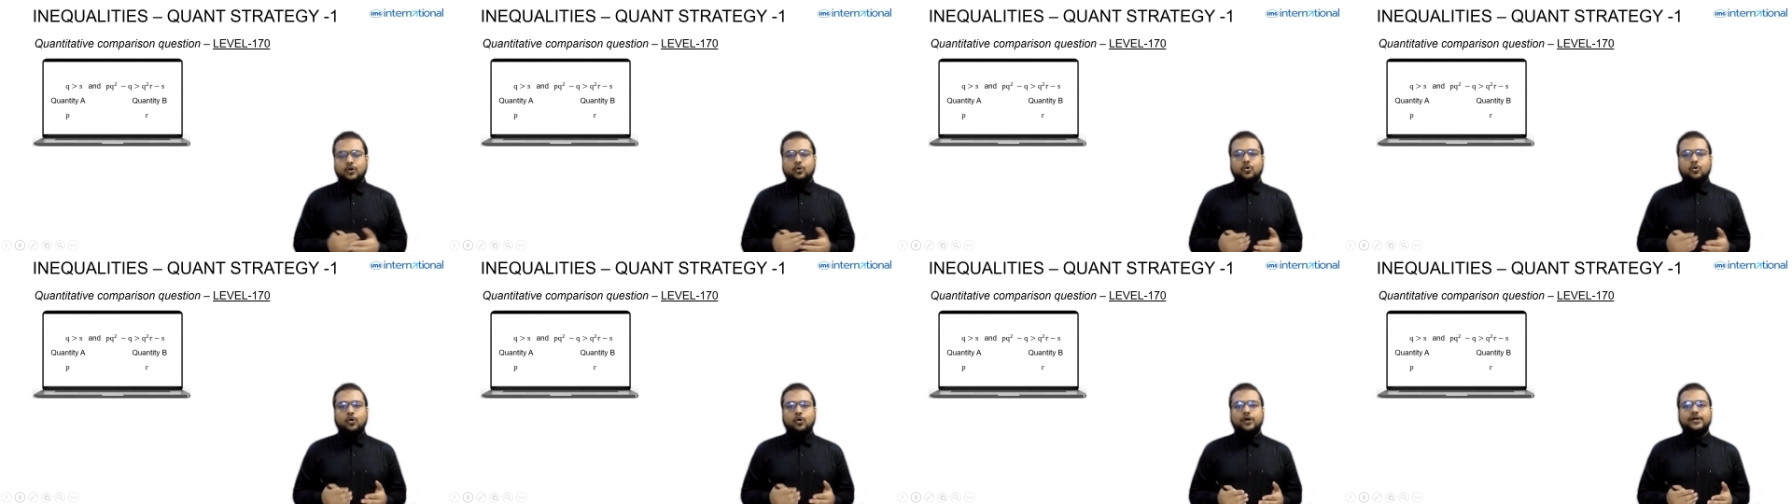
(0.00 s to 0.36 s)

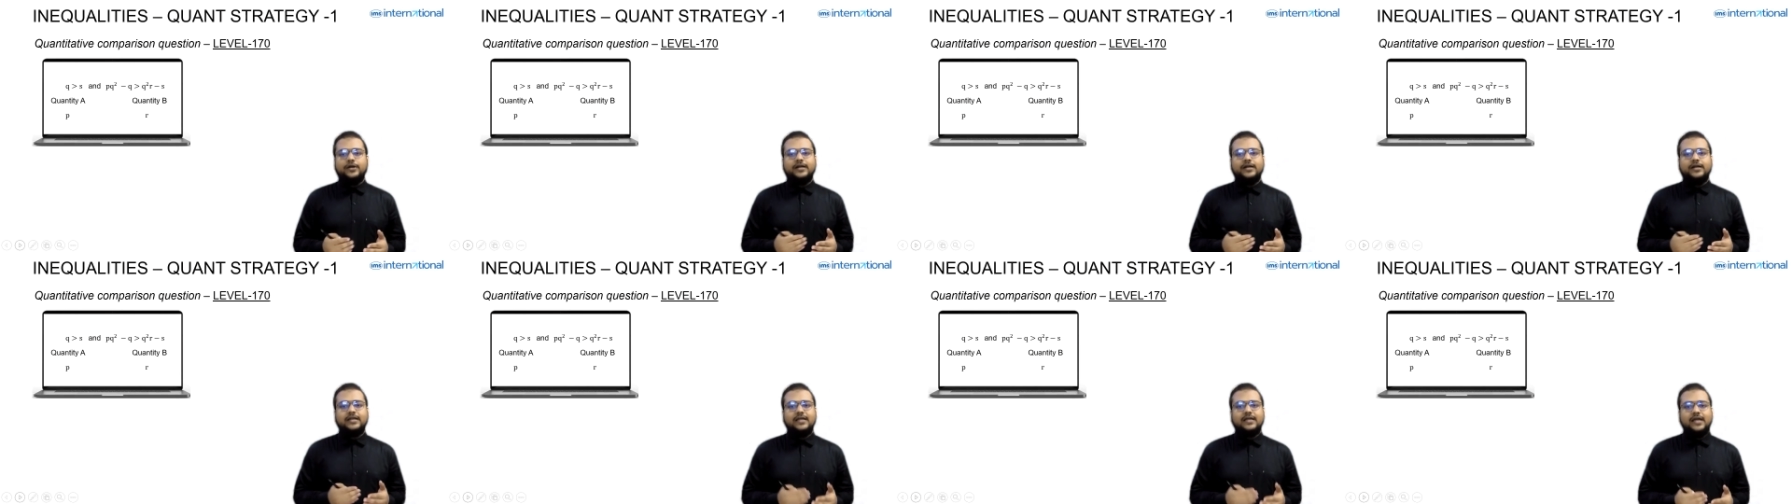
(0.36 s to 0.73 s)

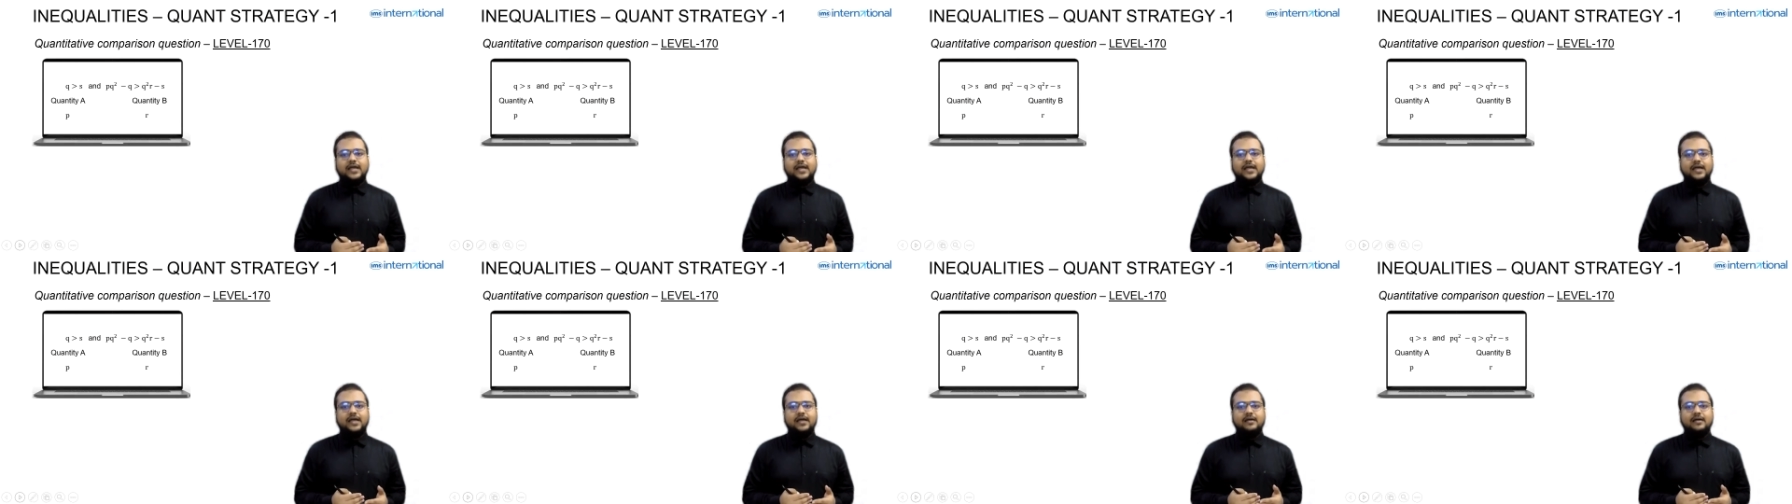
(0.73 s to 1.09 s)
Quantity
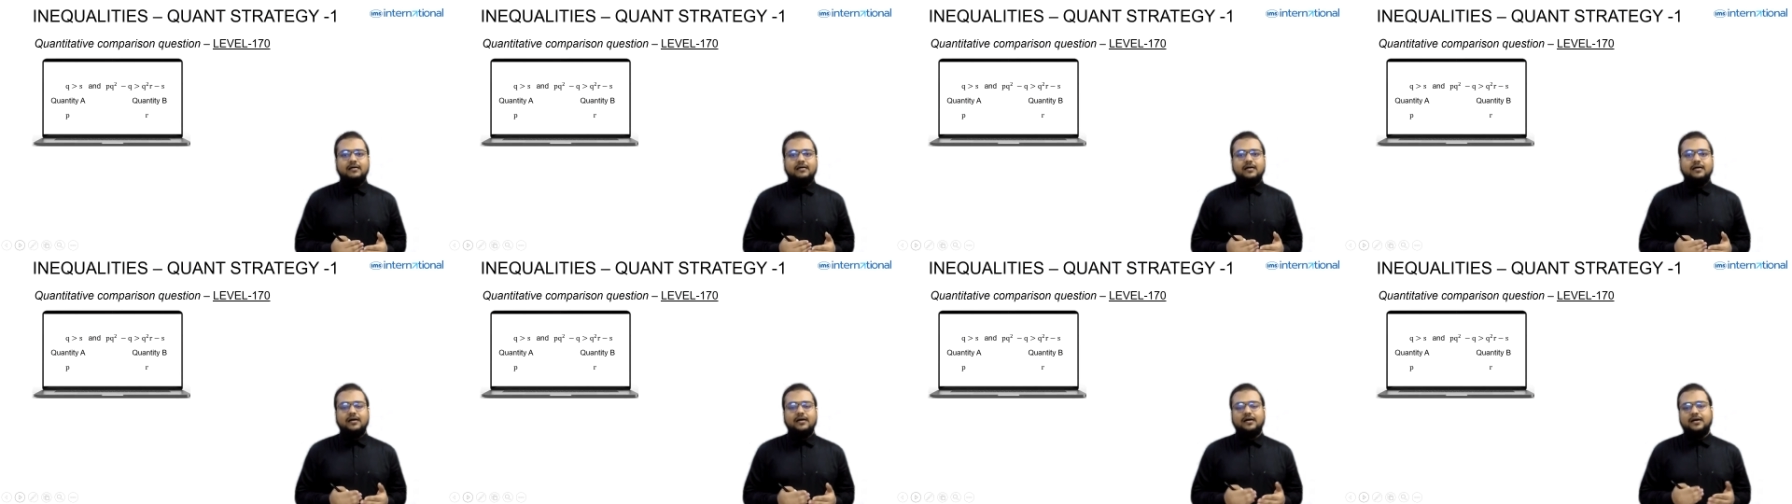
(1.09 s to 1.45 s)
A
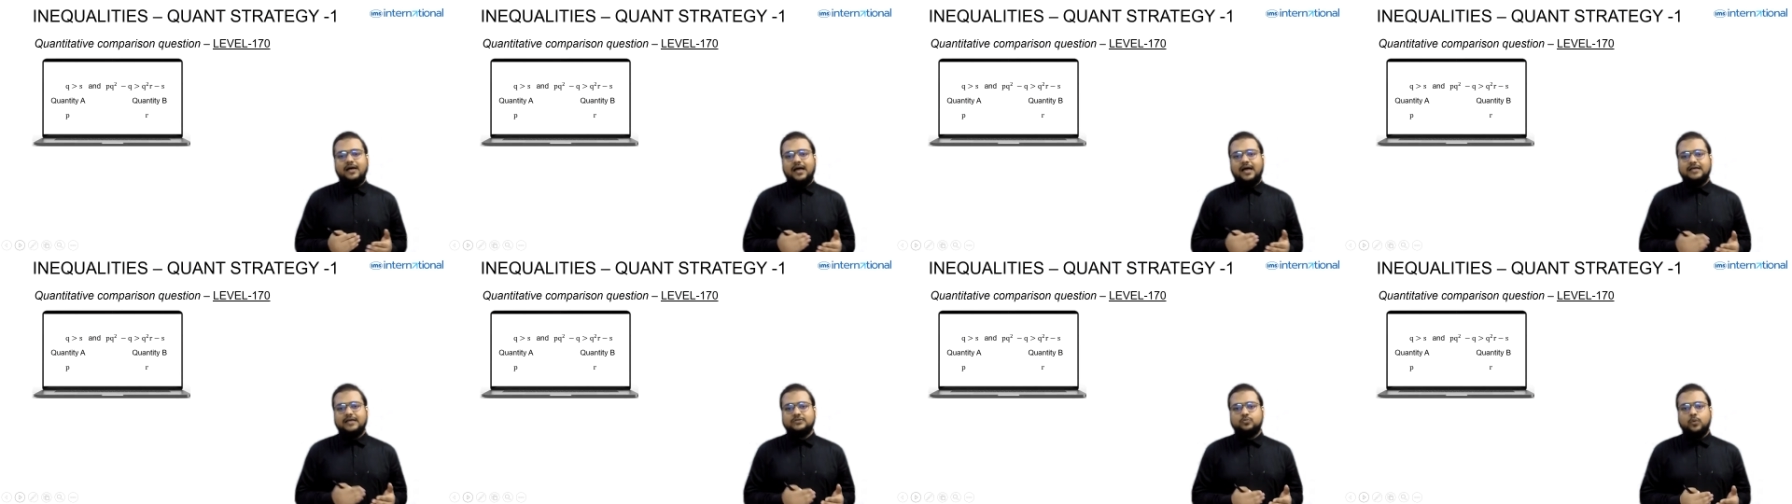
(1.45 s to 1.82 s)
uh,
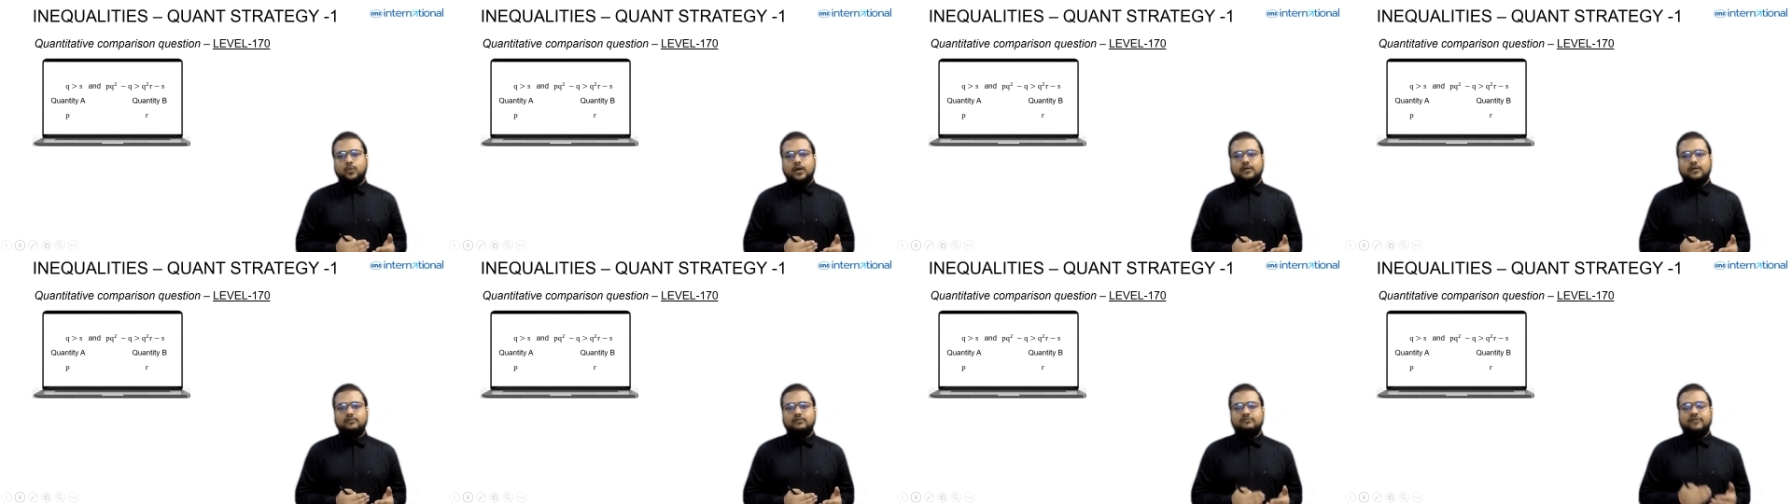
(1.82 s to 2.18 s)
has
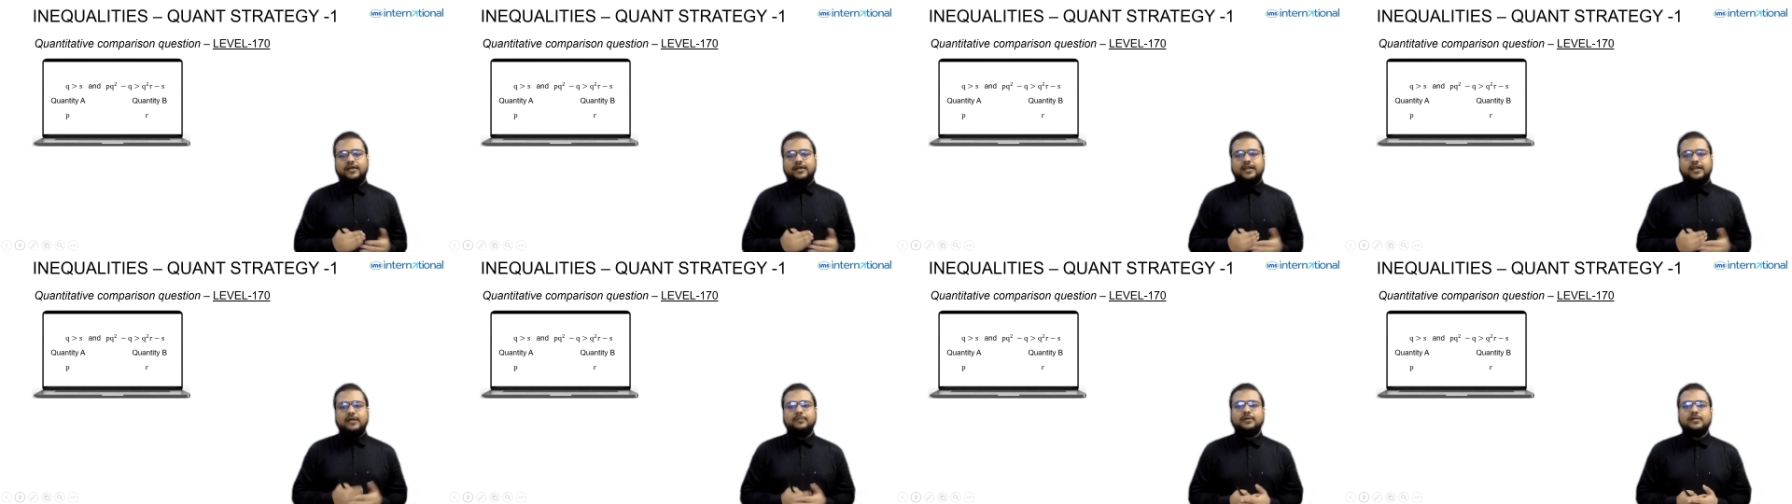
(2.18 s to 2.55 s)
one
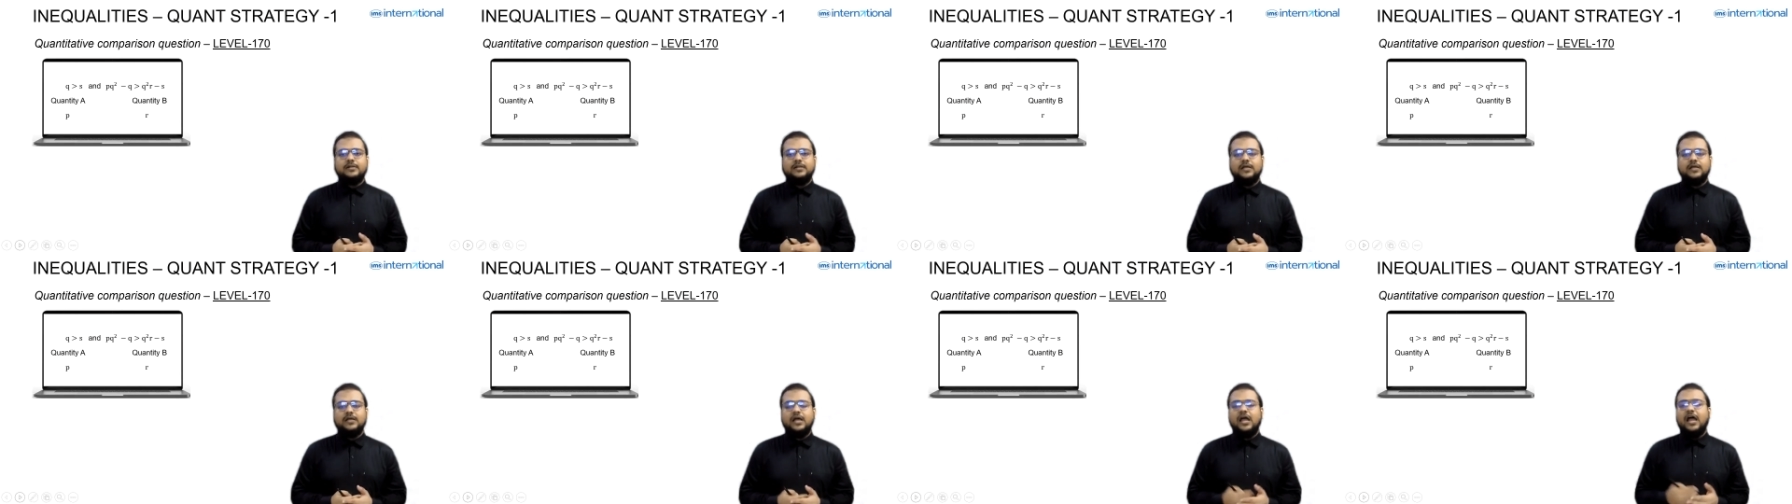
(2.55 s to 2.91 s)
variable